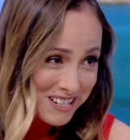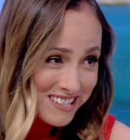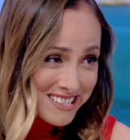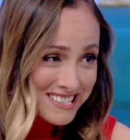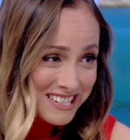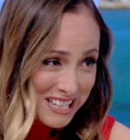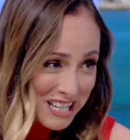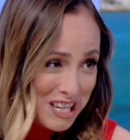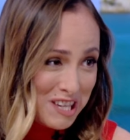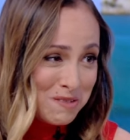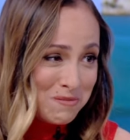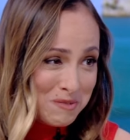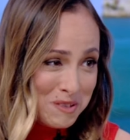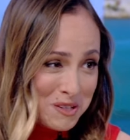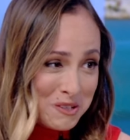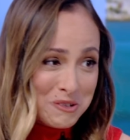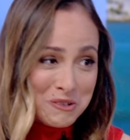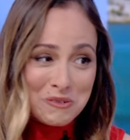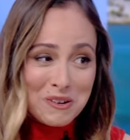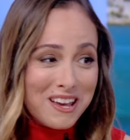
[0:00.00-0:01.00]
doesn't keep
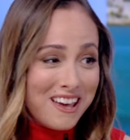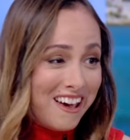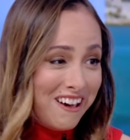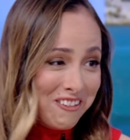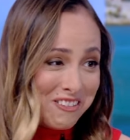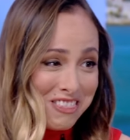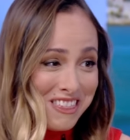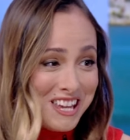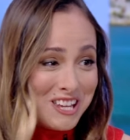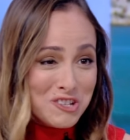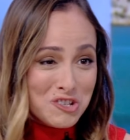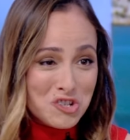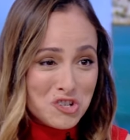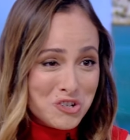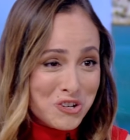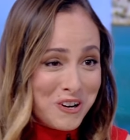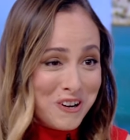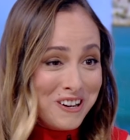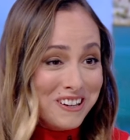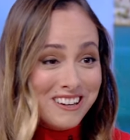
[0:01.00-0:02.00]
you in healthy shape. and
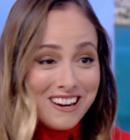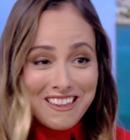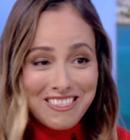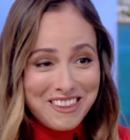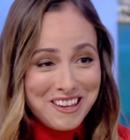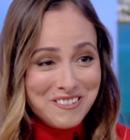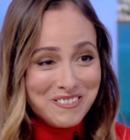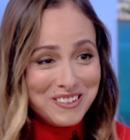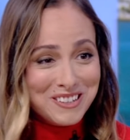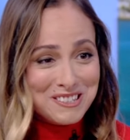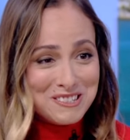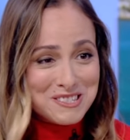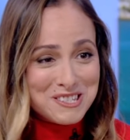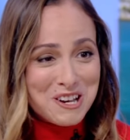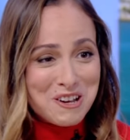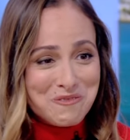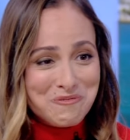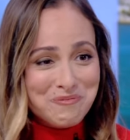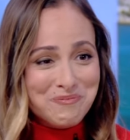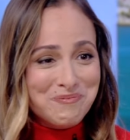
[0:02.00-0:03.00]
strong, nothing will. So.
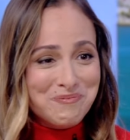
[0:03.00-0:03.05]
All right,